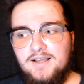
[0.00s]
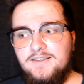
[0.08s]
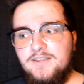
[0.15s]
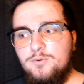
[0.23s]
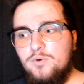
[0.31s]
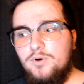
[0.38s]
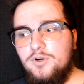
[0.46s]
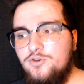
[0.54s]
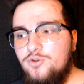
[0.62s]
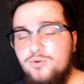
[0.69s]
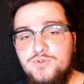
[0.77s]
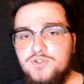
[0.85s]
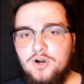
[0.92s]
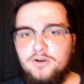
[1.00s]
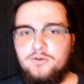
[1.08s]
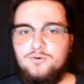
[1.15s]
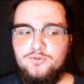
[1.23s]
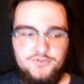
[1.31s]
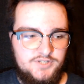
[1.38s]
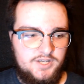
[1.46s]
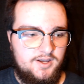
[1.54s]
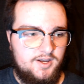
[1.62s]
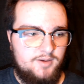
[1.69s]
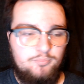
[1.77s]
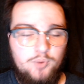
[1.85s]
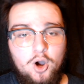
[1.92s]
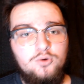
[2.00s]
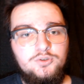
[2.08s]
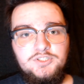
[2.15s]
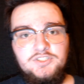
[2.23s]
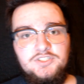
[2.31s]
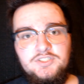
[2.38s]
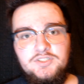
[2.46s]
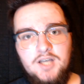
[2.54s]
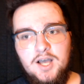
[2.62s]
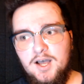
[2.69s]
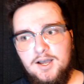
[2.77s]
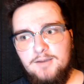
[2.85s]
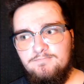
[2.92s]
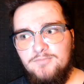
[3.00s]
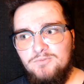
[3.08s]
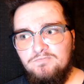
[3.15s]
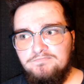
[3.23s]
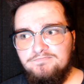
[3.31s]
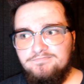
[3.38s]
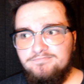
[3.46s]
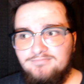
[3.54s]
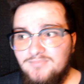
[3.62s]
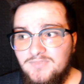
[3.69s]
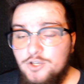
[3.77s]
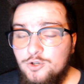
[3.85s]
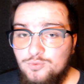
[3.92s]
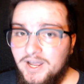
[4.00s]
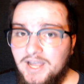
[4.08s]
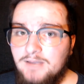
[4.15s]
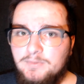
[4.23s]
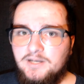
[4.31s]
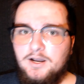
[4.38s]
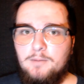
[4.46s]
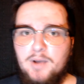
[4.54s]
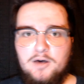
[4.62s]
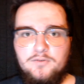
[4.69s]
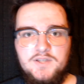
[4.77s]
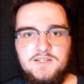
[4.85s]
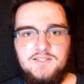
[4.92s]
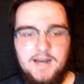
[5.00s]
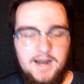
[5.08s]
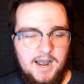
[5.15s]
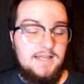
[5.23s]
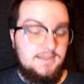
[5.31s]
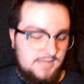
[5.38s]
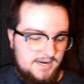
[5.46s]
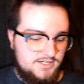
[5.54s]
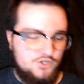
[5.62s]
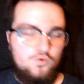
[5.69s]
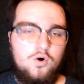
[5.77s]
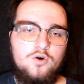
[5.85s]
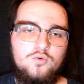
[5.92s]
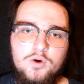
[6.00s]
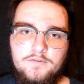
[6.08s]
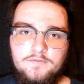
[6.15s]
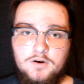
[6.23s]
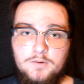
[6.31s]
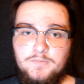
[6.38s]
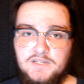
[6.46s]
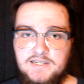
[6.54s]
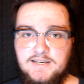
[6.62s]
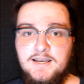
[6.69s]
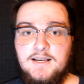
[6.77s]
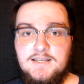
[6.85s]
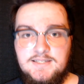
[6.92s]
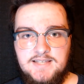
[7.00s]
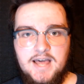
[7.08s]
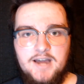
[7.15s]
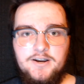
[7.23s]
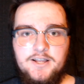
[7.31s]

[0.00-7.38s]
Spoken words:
There were news articles, posts, you name it about this, and I'd like to quote one from the Saturday